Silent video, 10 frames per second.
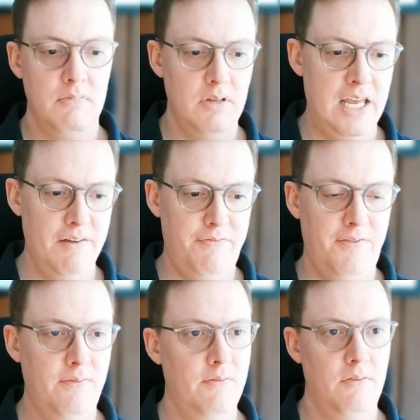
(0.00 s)
if
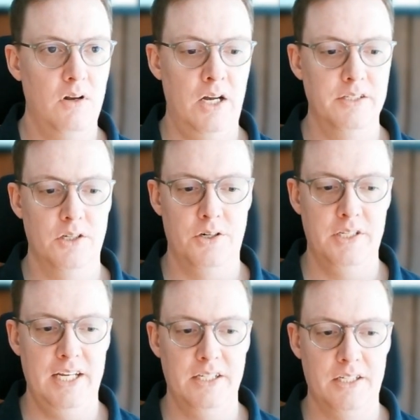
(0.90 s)
Unzicker
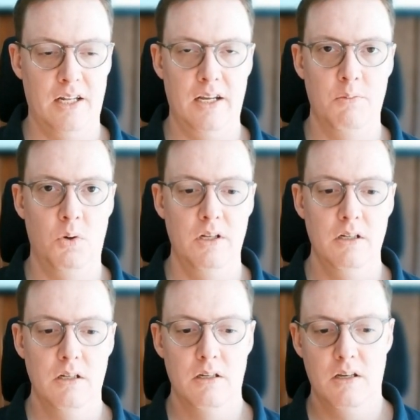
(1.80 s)
takes on a1,
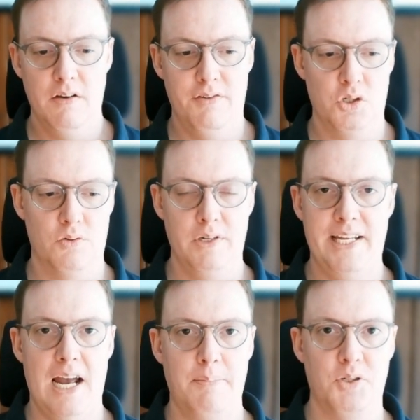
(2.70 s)
Fischer
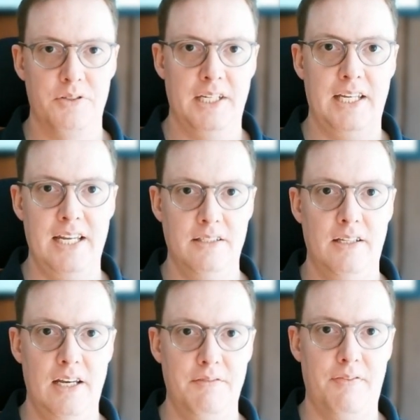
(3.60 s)
recaptures and gains the
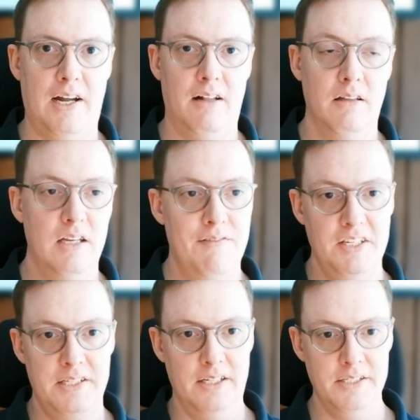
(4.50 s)
a file. If he
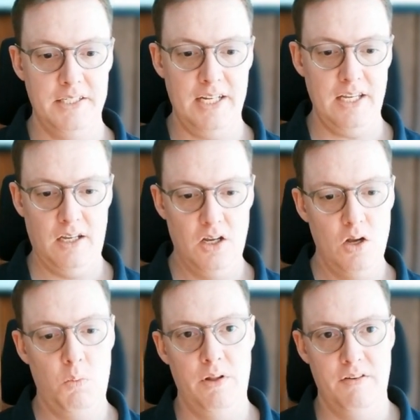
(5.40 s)
doesn't take,
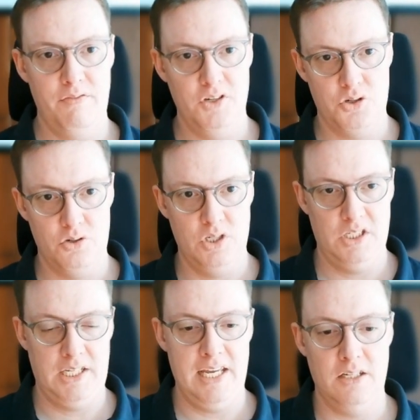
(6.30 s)
well then Fischer
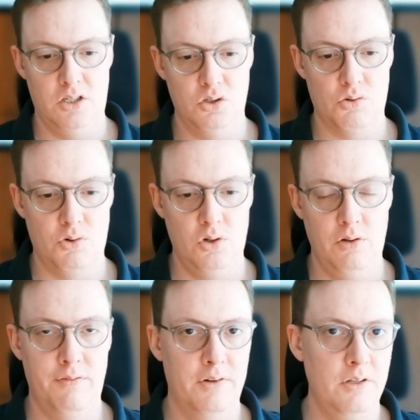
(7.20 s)
just gained control
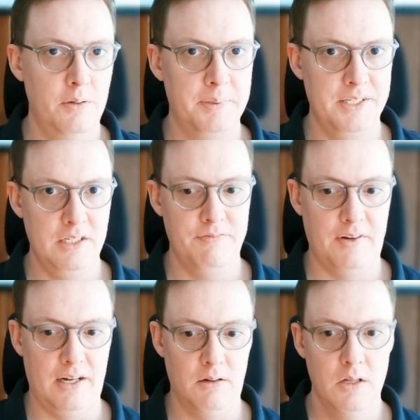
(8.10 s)
over the open d
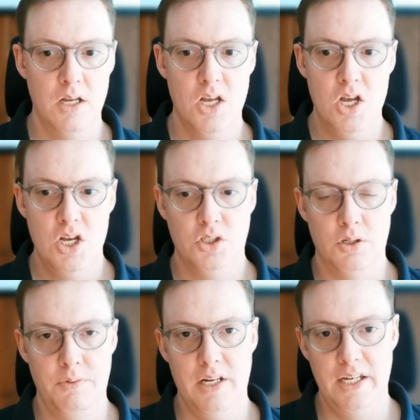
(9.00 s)
file. So
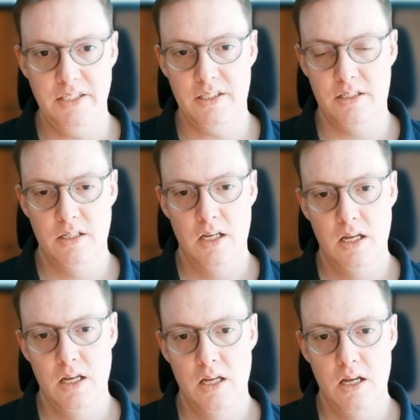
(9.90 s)
nice
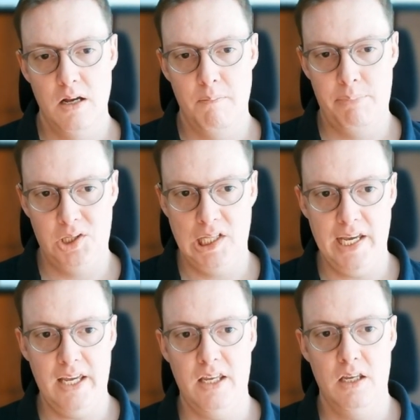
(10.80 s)

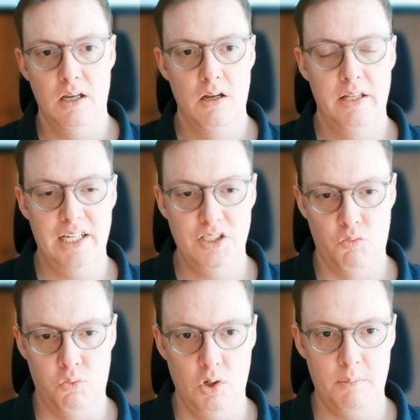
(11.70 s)
play, nice
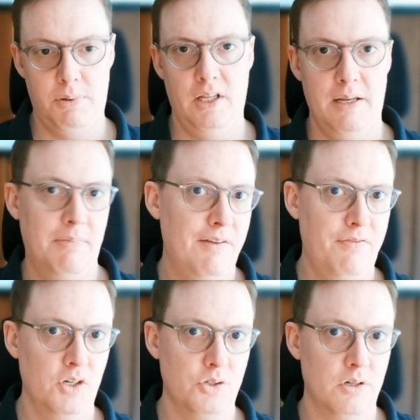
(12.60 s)
rook play by
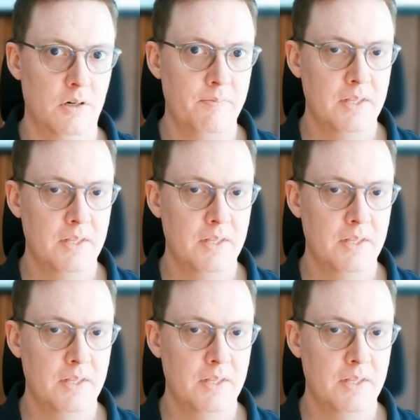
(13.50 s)
Fischer.